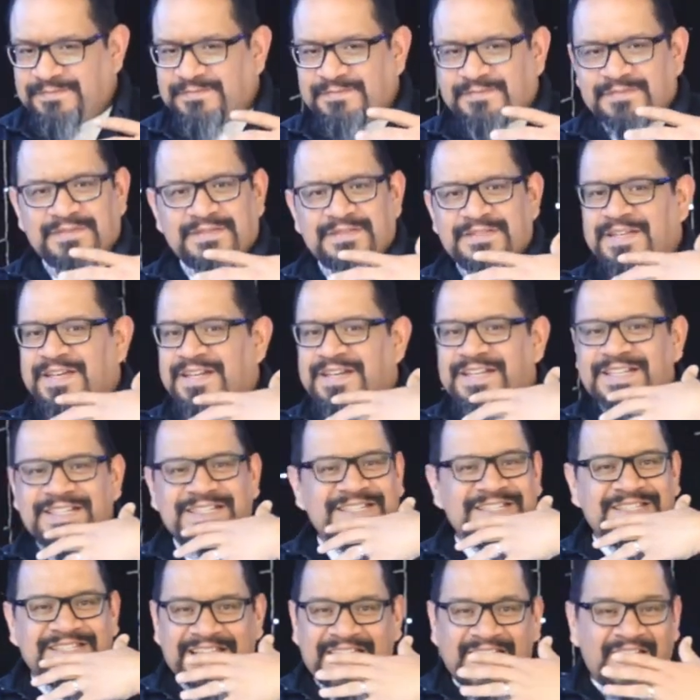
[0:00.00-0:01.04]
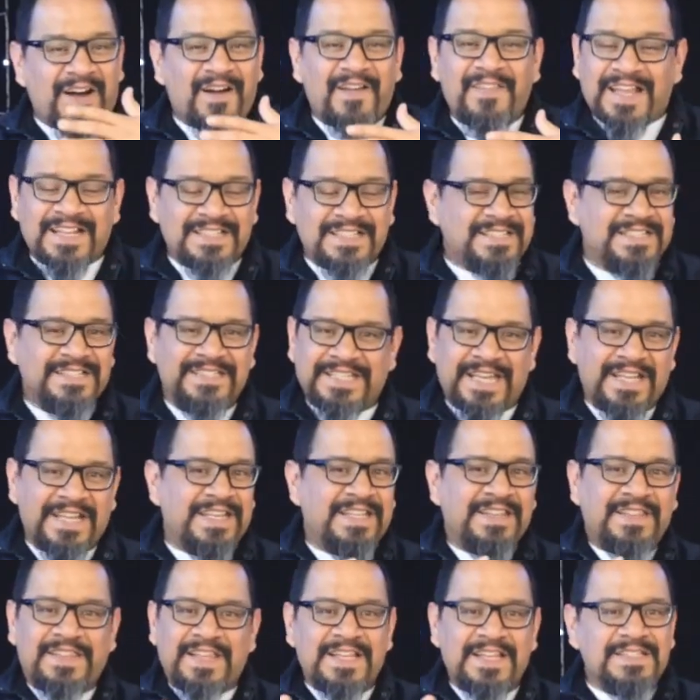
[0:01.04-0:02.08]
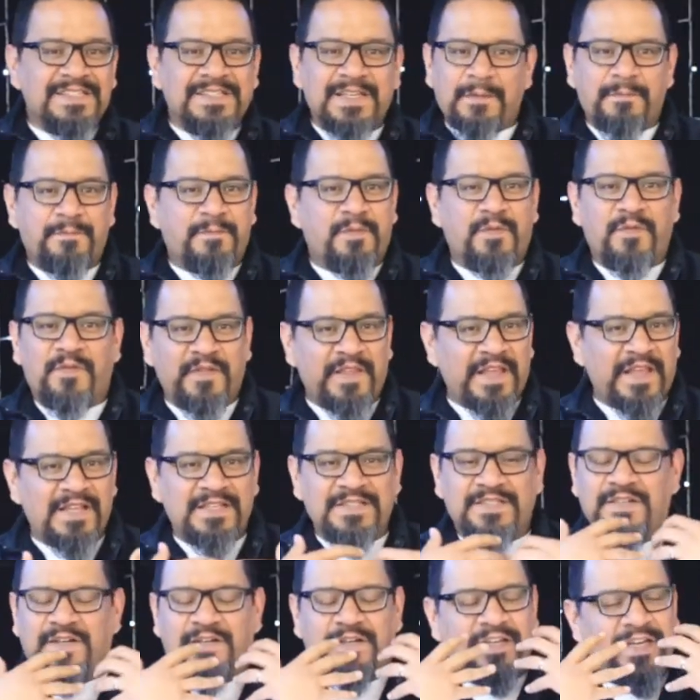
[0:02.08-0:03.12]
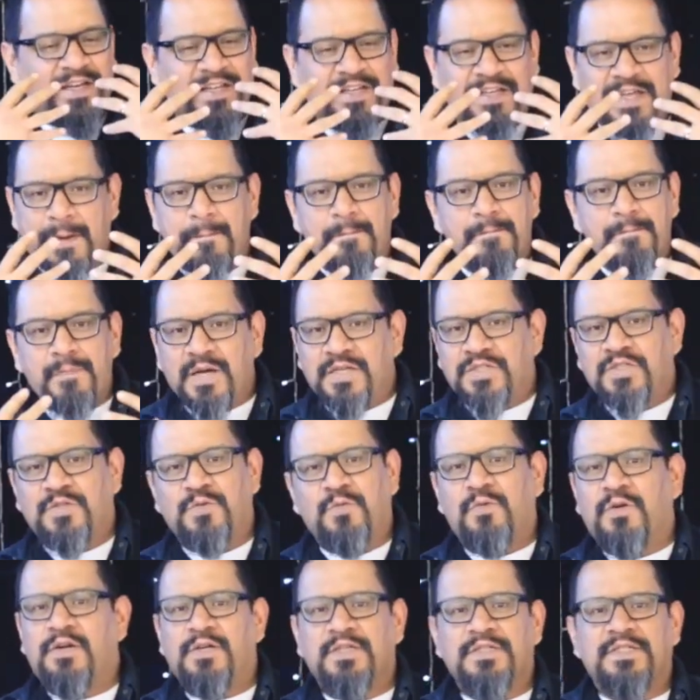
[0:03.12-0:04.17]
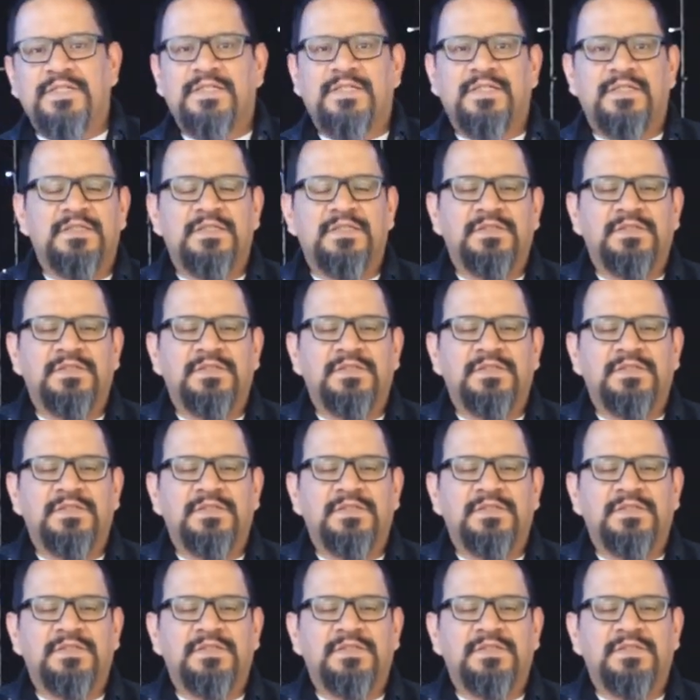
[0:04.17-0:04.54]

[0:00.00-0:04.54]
it's going to set, all that's setting things up for things that are going to get much worse.